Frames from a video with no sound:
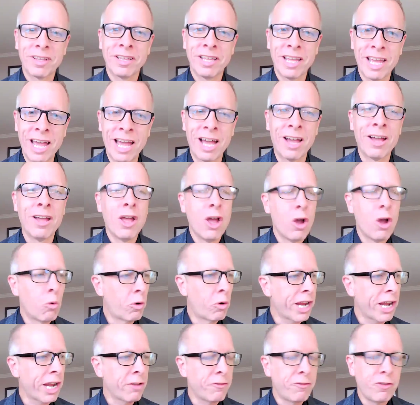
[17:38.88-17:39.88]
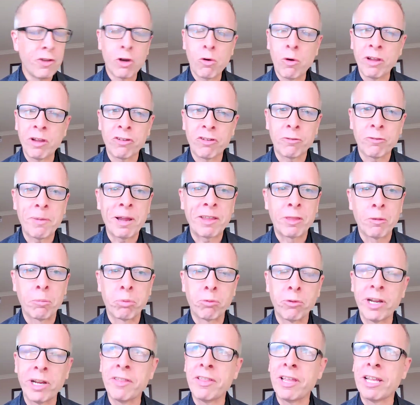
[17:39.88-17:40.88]
Yeah, we're getting a few questions about the
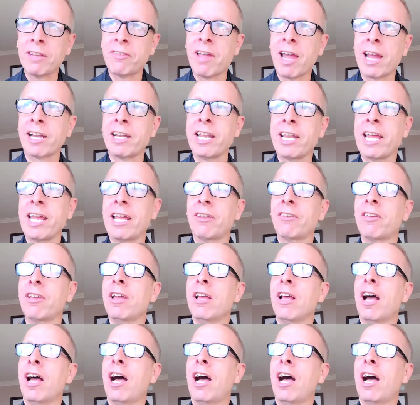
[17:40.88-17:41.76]
breathing techniques.